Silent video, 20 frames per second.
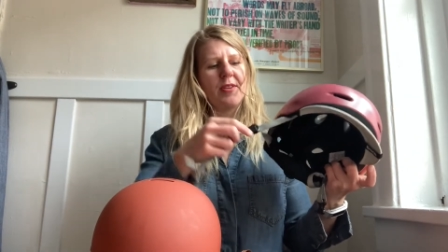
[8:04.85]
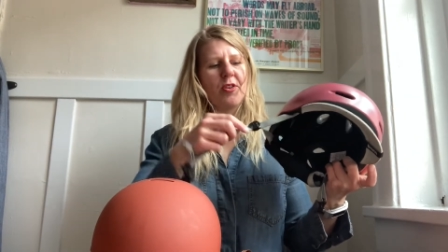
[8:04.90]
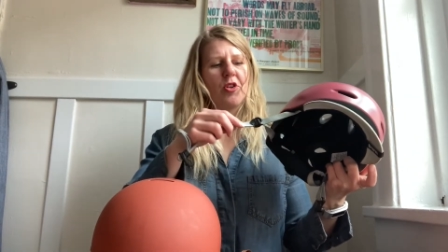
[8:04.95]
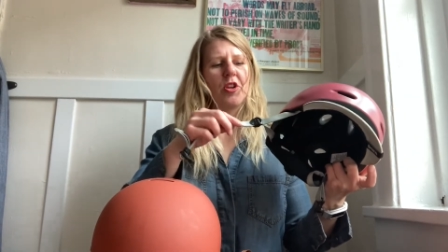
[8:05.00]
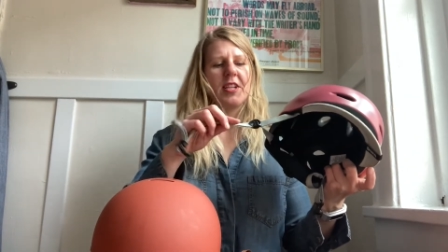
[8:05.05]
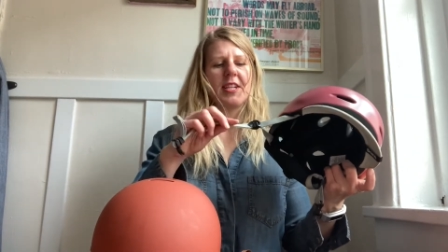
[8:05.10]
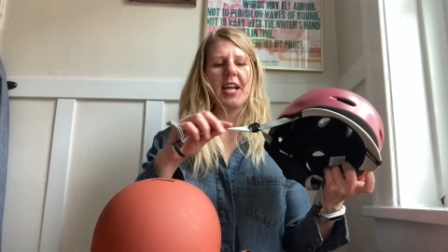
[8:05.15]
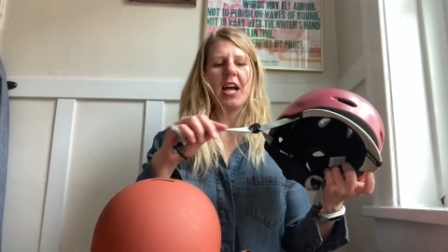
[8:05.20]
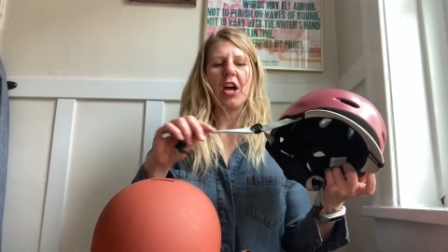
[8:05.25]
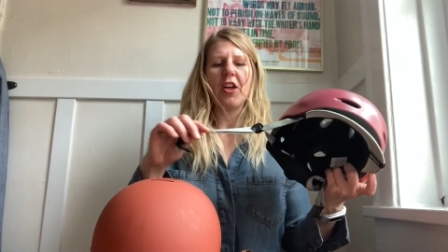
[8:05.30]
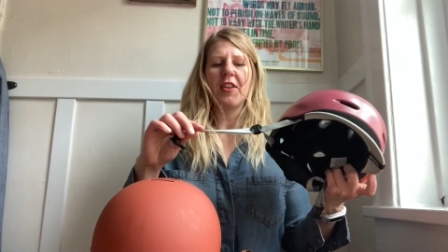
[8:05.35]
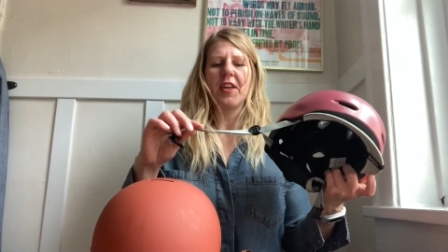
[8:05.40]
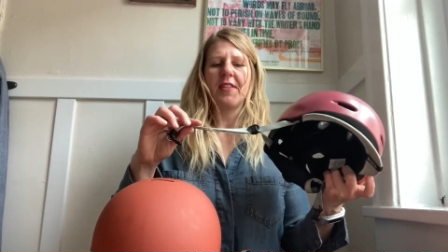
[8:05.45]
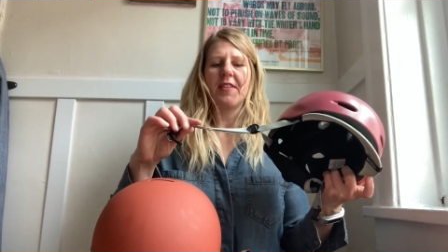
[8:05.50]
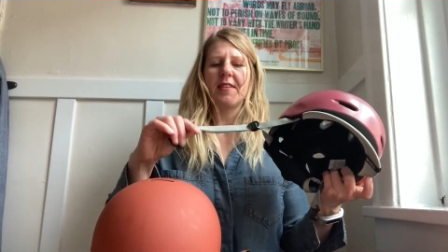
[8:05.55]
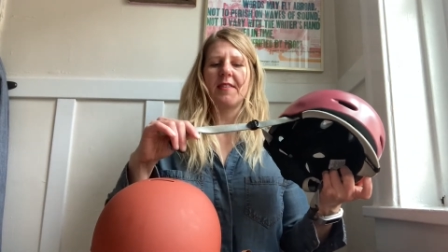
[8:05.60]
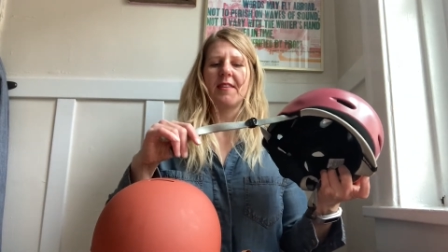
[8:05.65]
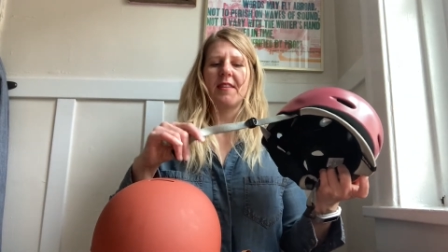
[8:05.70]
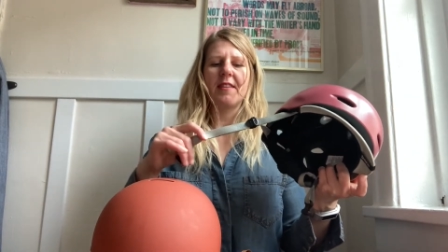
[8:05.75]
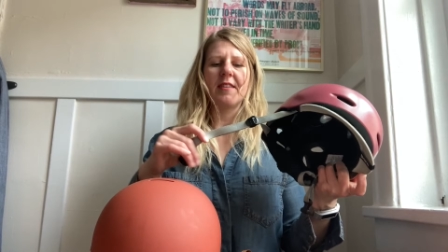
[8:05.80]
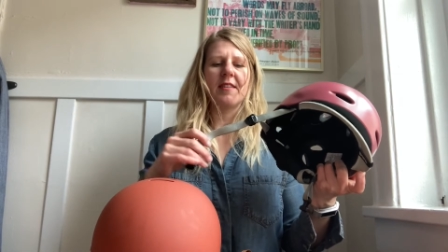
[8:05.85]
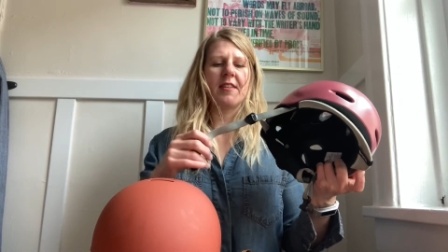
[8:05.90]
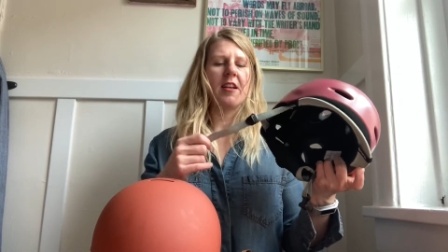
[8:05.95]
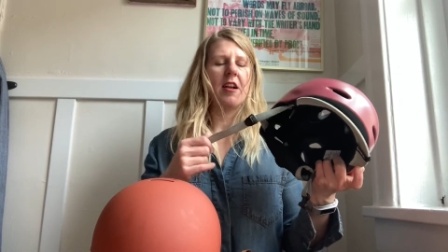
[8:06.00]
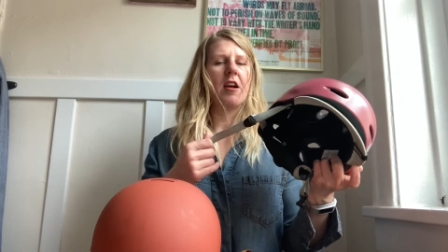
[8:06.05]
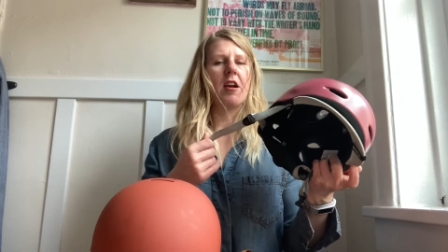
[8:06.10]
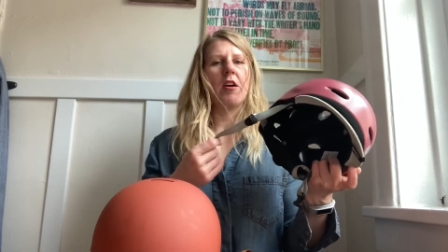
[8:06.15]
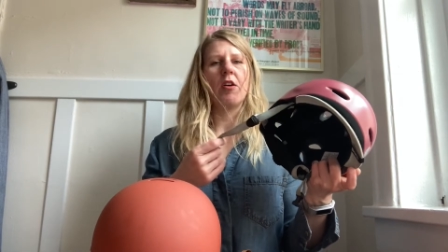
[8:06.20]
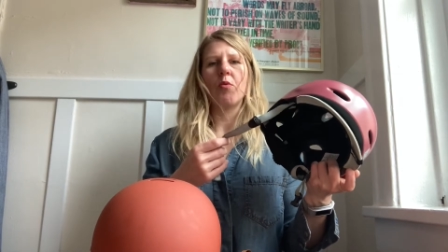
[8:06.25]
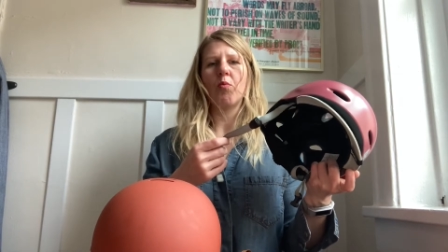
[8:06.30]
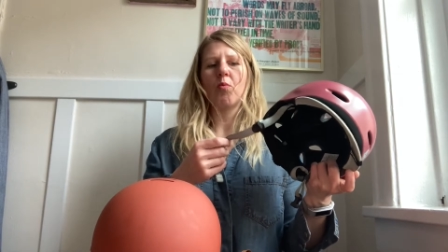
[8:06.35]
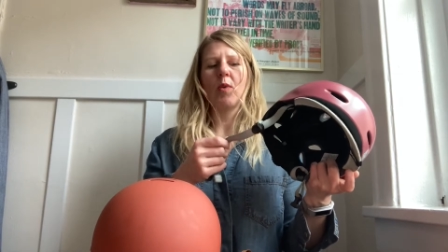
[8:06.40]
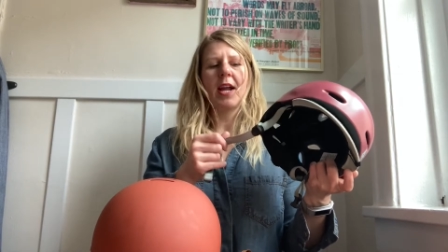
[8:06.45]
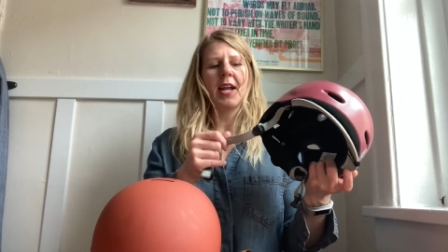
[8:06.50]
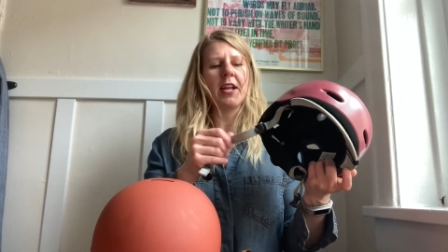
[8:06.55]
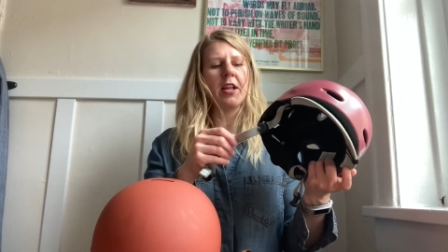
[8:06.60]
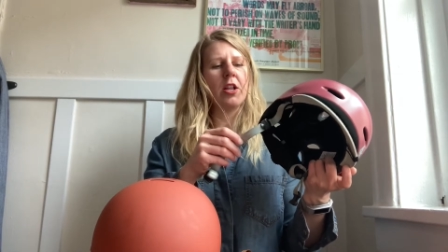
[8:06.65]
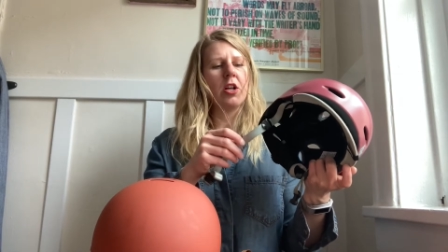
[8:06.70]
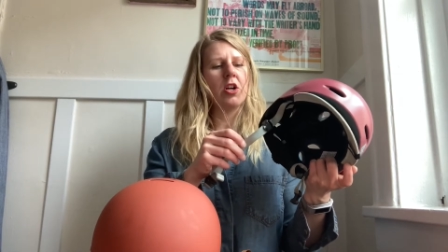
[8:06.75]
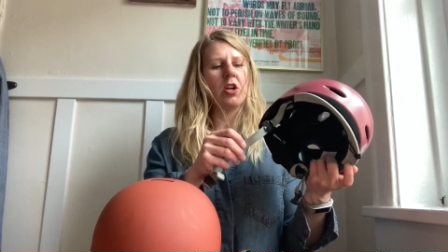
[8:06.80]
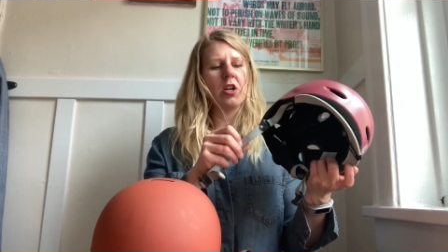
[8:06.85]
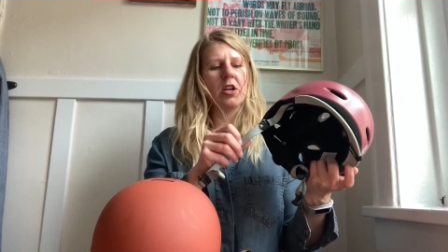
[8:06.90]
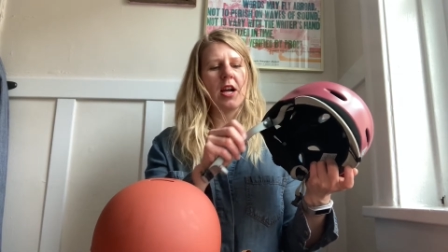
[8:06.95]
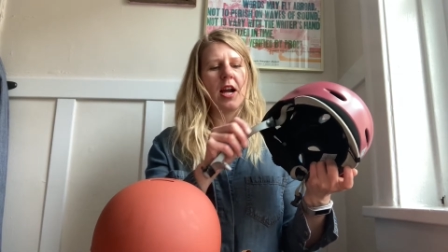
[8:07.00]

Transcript: you can tell that this is a regular